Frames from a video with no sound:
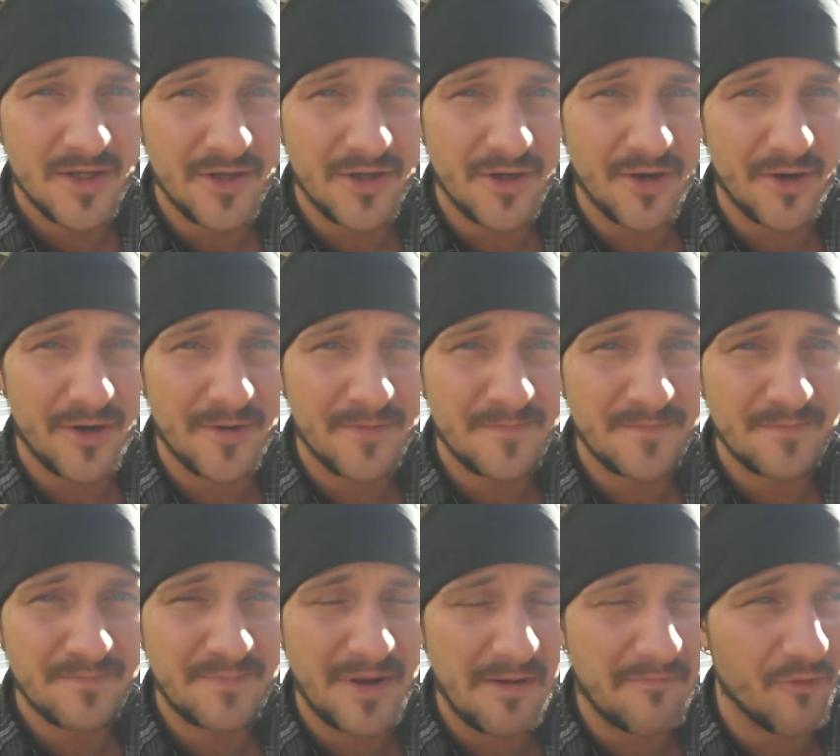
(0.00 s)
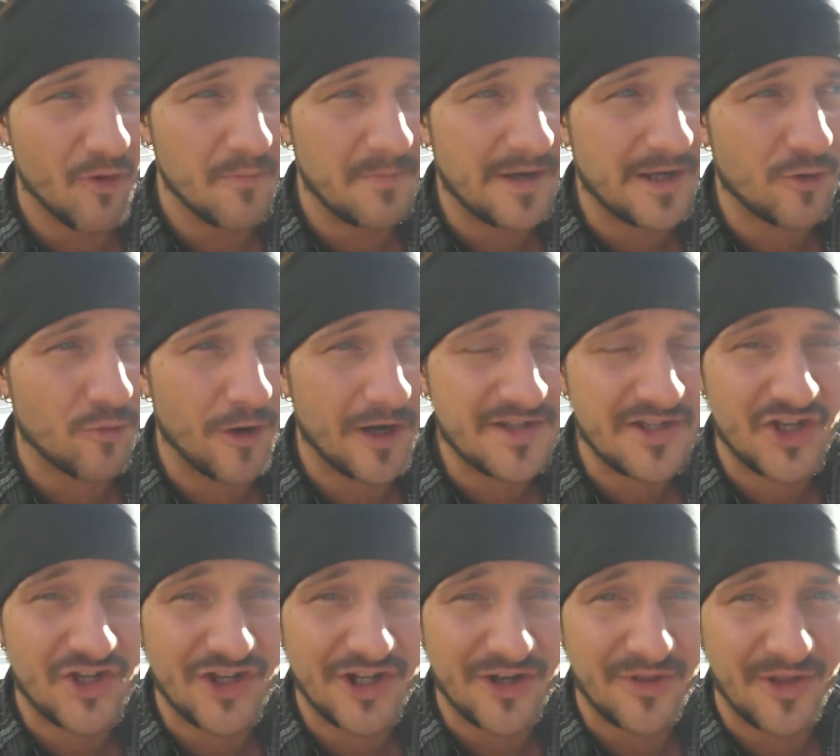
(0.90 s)
You know, people would be quick
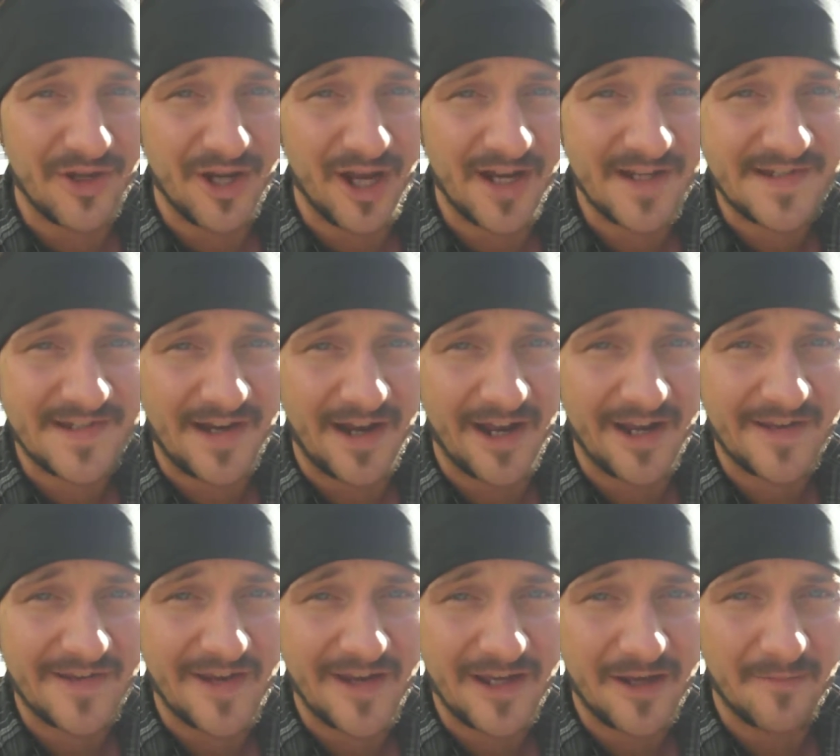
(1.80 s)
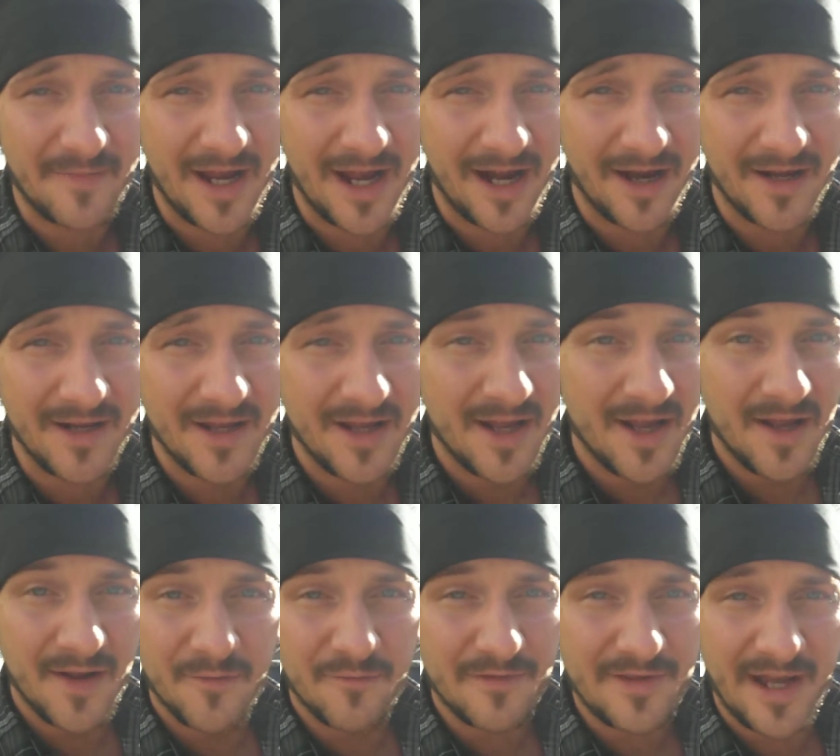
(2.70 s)
to shit on the nice guy and kick him out
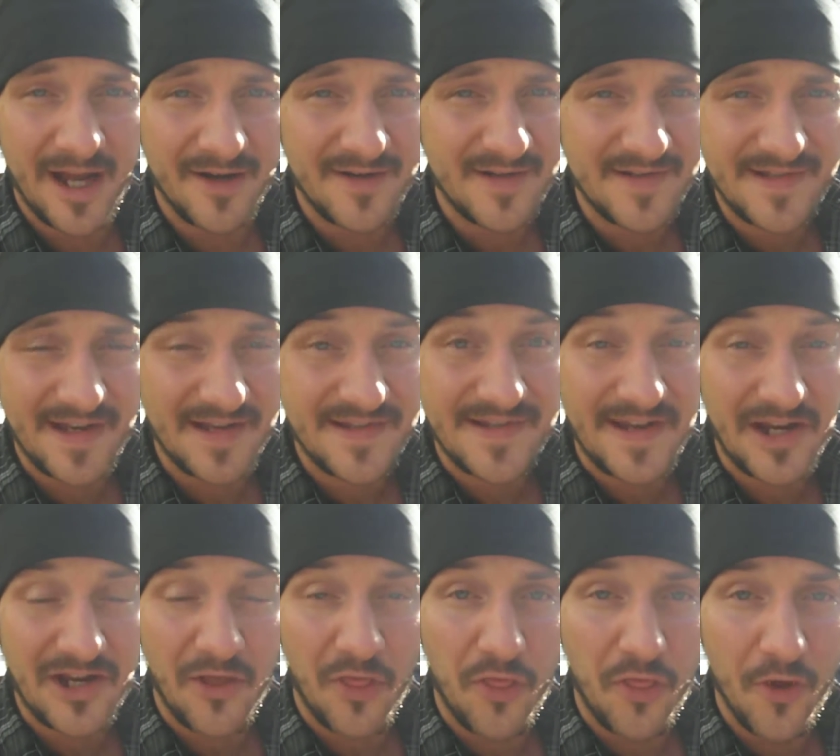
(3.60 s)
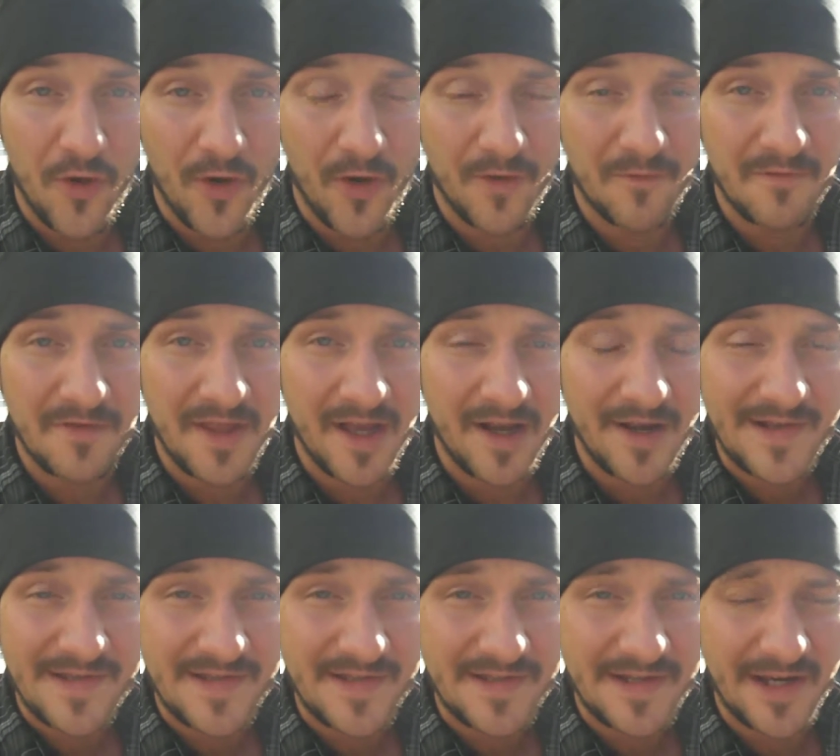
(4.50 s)
without a second thought and without
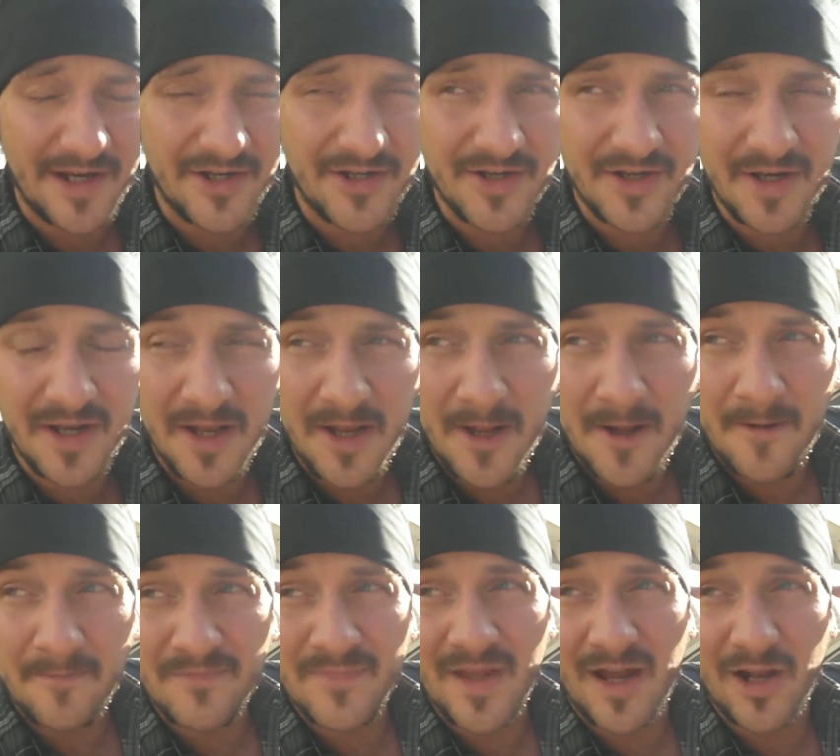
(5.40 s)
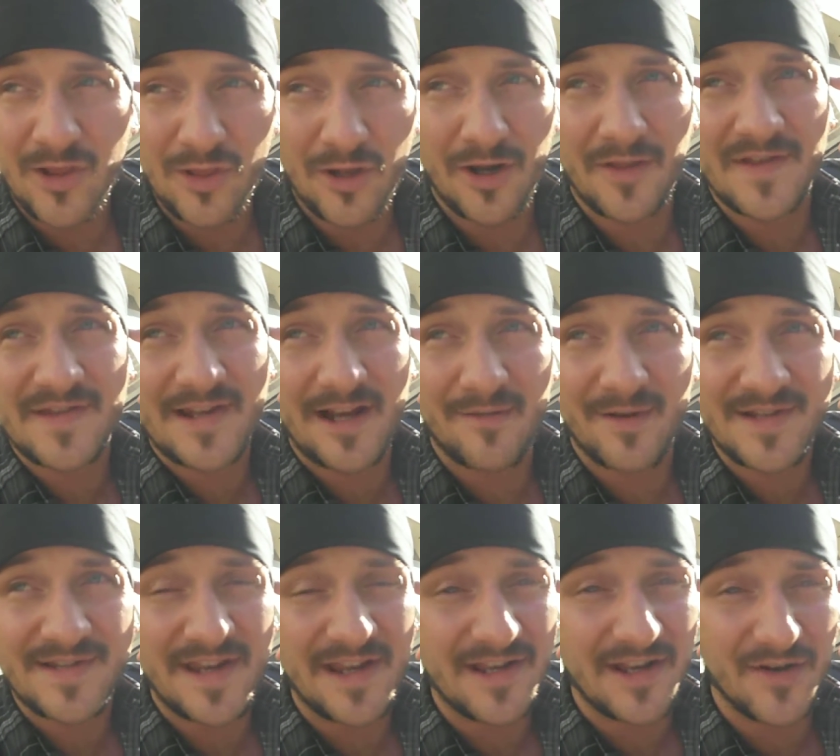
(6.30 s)
hesitation. A lot of the time
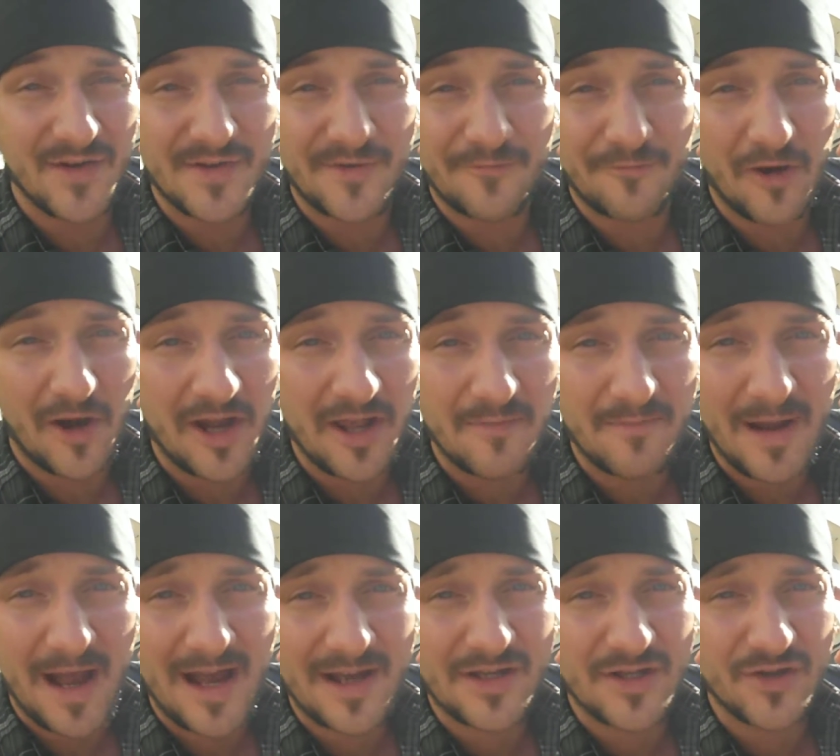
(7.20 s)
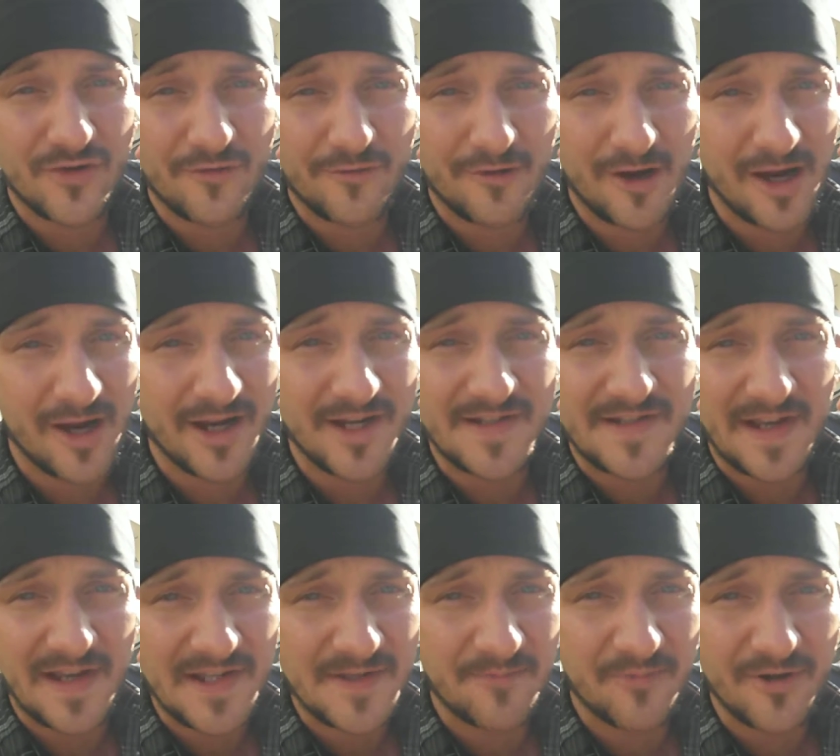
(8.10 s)
I see girls running back and crying
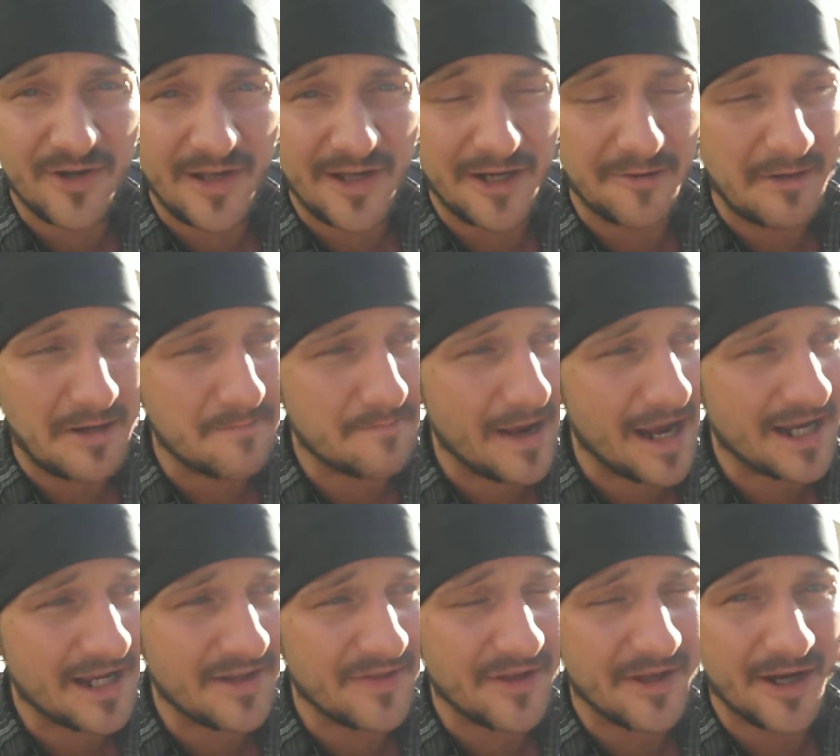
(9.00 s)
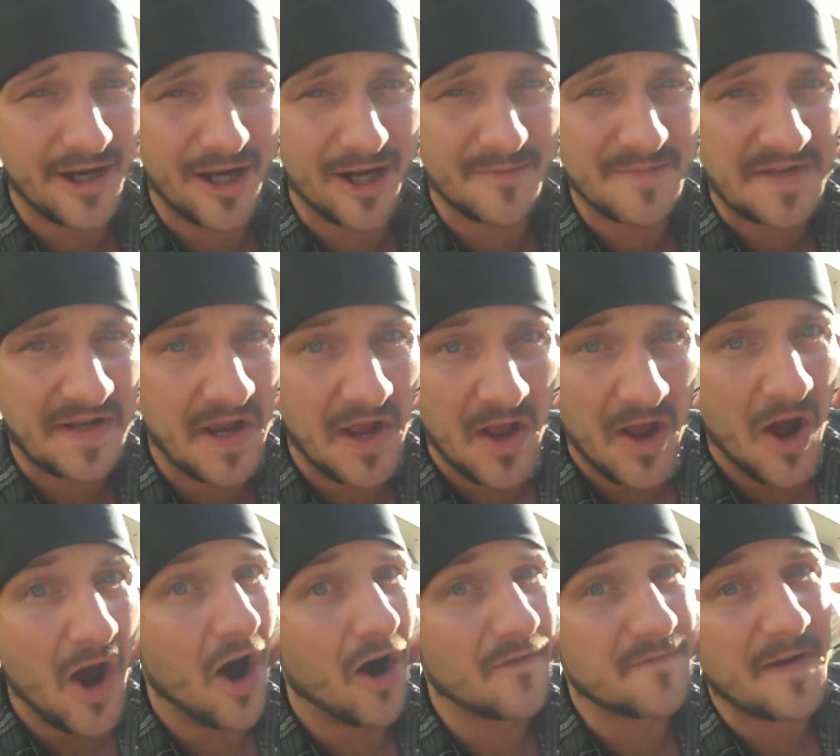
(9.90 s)
desperately to be back in the arms
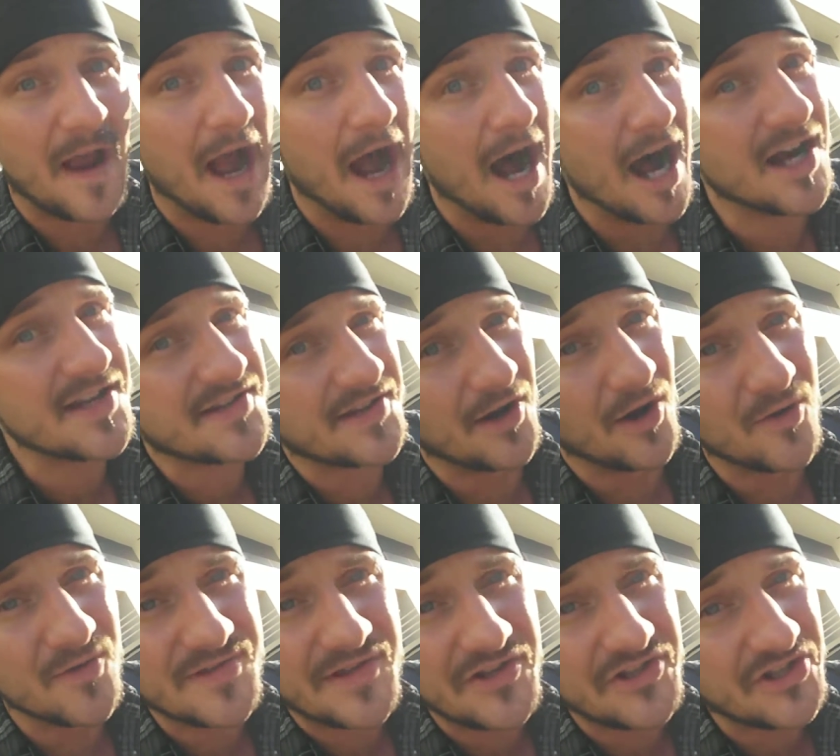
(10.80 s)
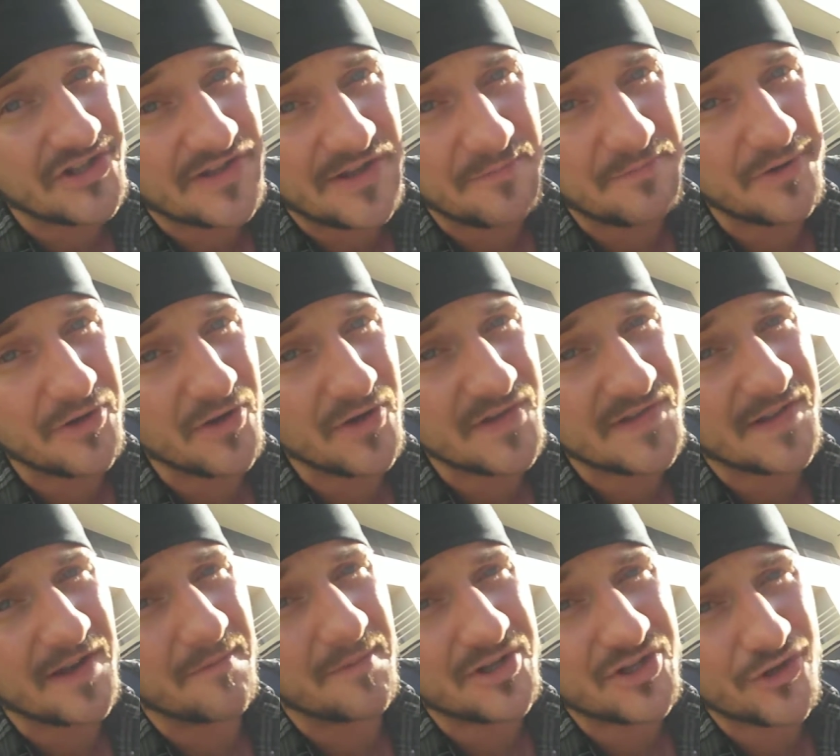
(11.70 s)
of assholes who just
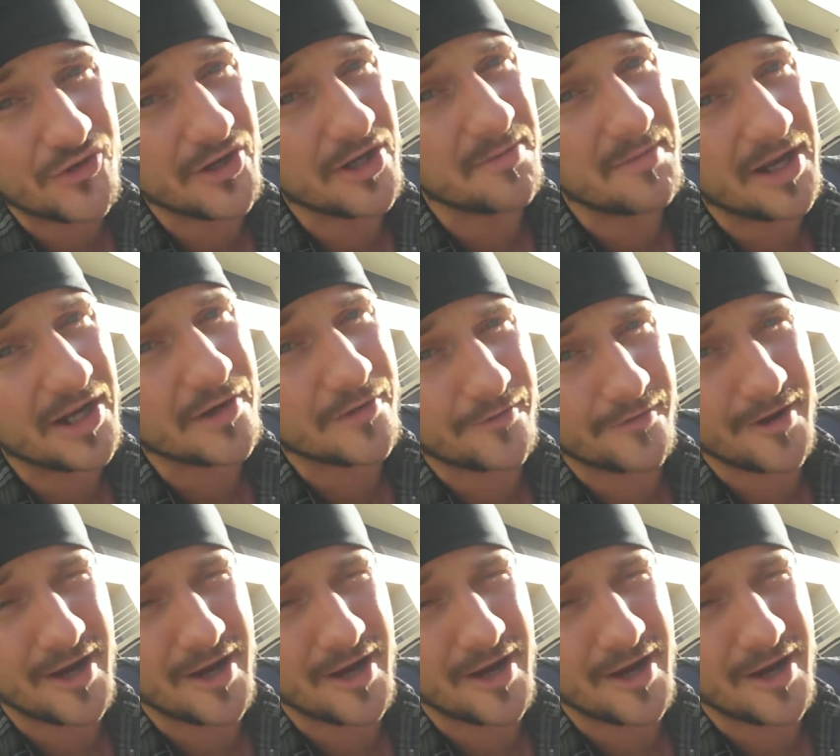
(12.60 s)
abuse them and treat them like